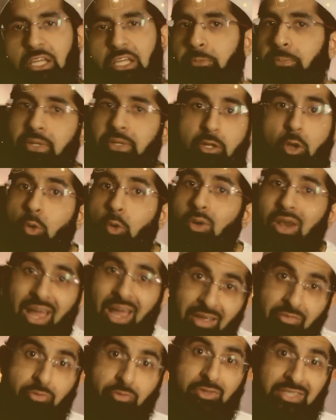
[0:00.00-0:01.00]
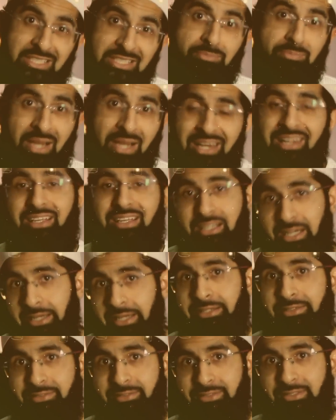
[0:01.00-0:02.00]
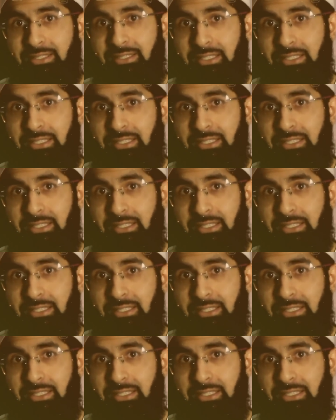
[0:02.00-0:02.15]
there'd be no life on this planet, guys.